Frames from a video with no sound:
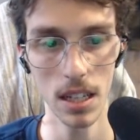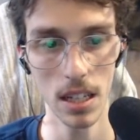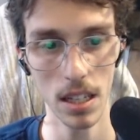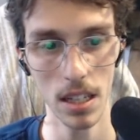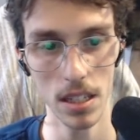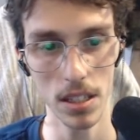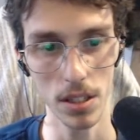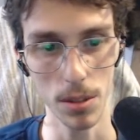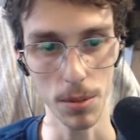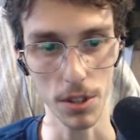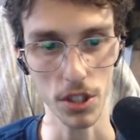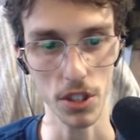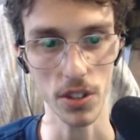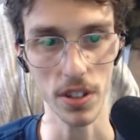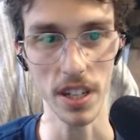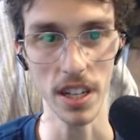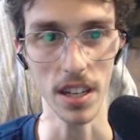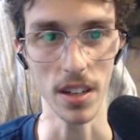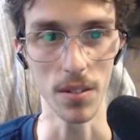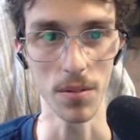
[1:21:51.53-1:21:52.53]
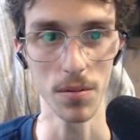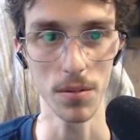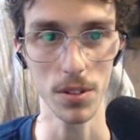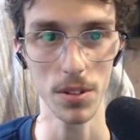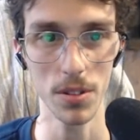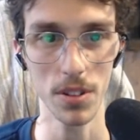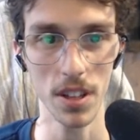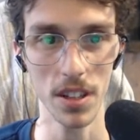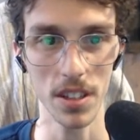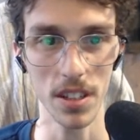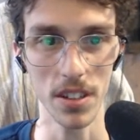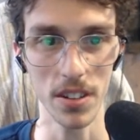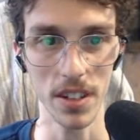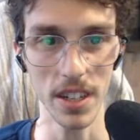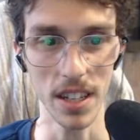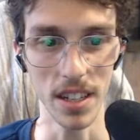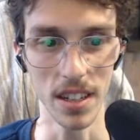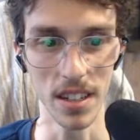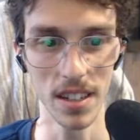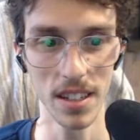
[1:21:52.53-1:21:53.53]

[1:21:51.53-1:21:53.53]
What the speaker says: Too much green. What's with all the green?